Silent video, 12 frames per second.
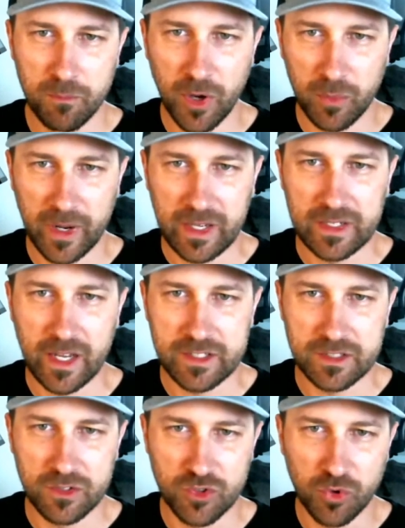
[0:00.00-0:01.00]
but
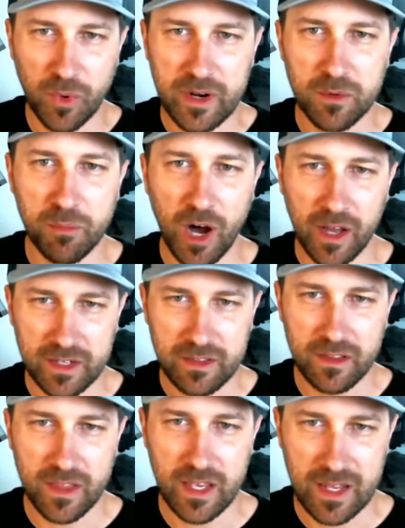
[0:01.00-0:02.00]
recognizing there's a greater
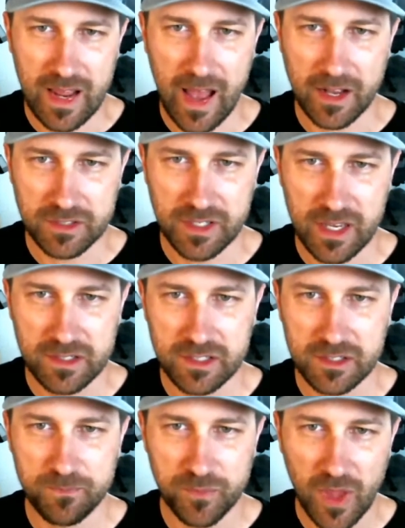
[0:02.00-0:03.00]
body that they can
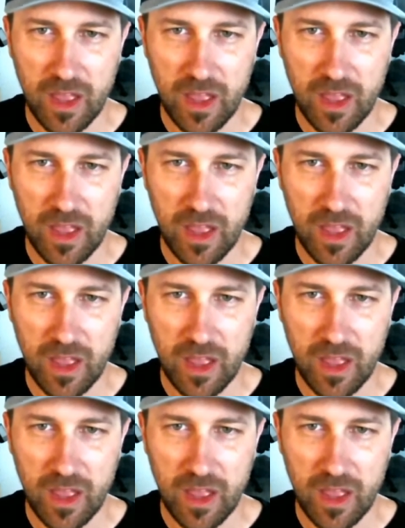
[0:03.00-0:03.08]
access.